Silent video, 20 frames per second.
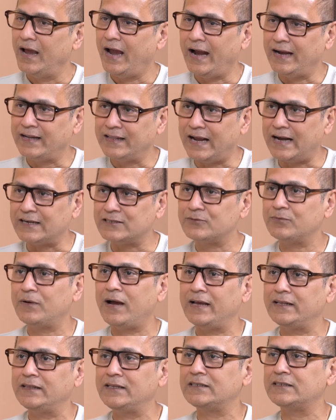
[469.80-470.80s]
and that's
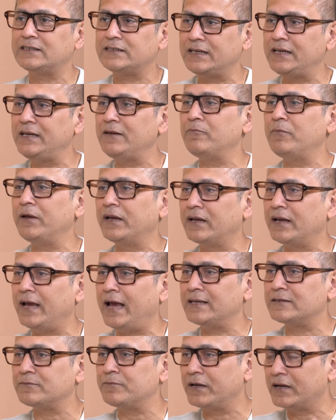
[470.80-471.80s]
why this scene
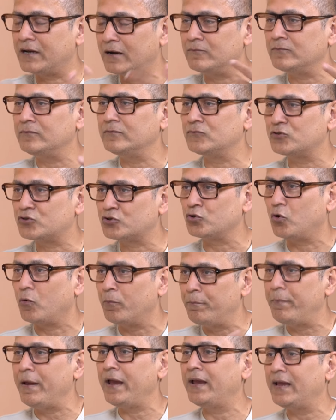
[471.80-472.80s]
has become
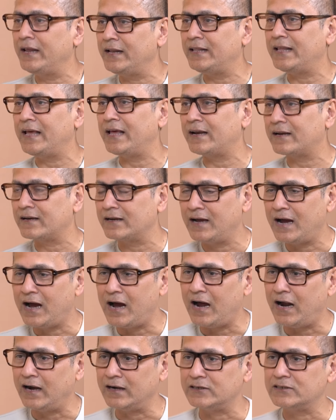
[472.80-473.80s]
so big in their
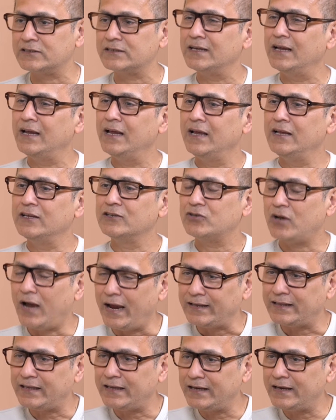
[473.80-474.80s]
hearts. So
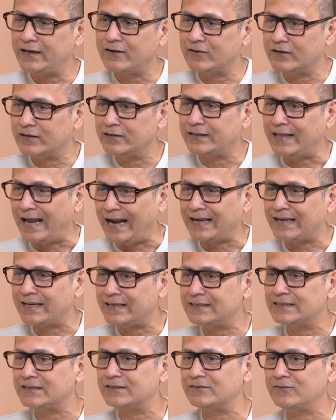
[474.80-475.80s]
I think
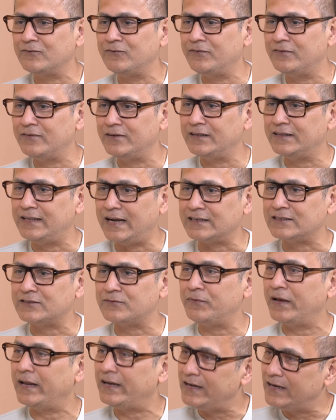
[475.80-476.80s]
that's
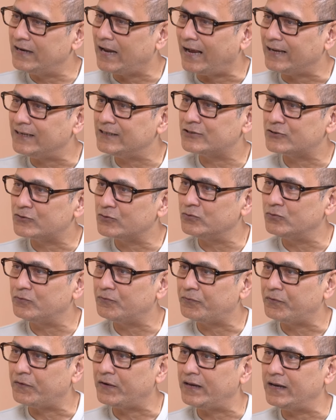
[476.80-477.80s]
very nice to
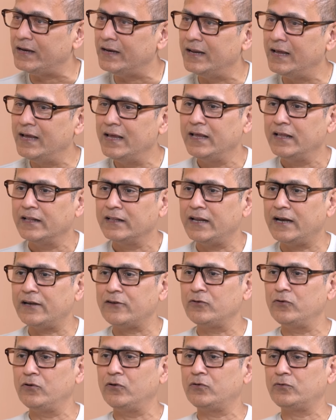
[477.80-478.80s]
feel that,
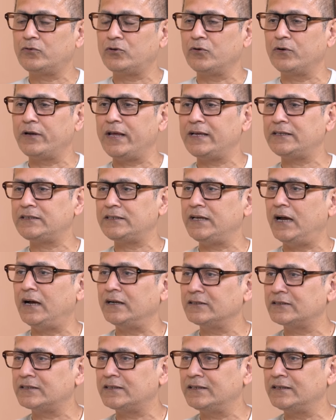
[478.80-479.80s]
you know, today's
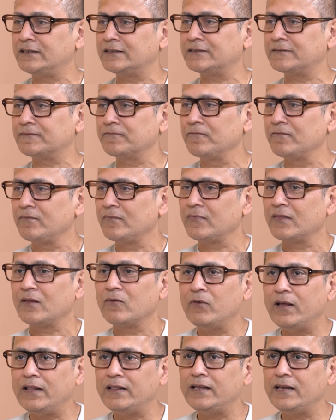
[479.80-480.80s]
youngsters,
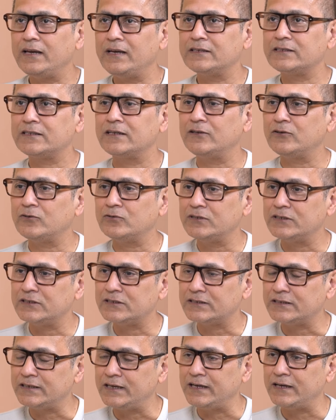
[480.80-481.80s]
when they listen to
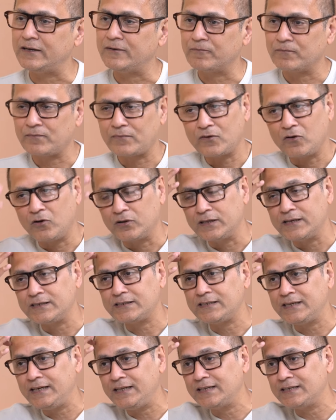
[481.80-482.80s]
this scene or they
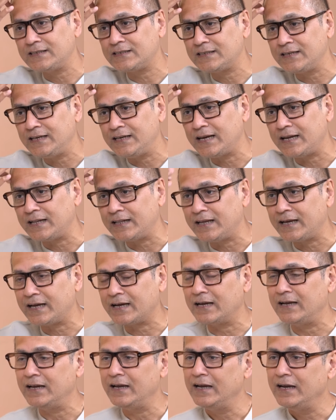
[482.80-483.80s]
see this scene and
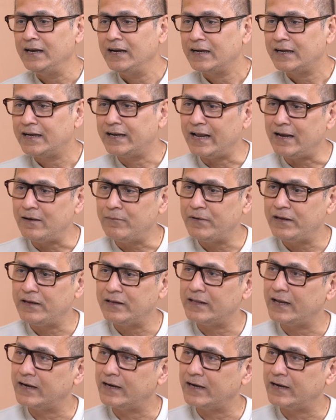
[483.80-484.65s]
they tell me